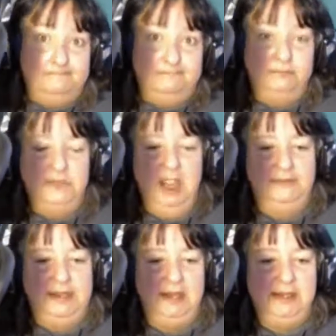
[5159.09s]
if
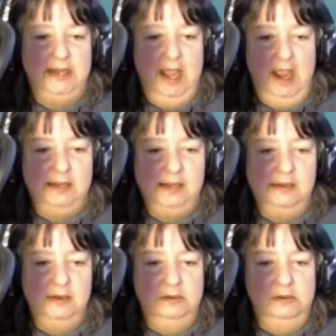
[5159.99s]
that's the case.
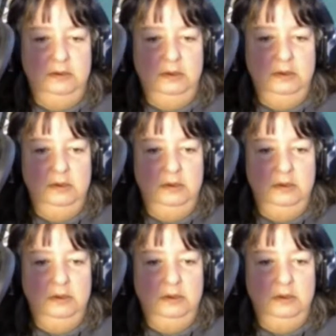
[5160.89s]

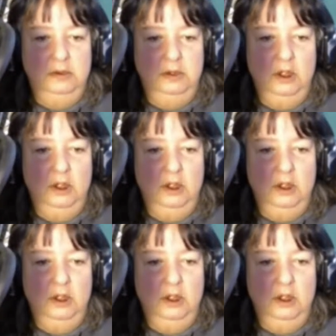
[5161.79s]
Or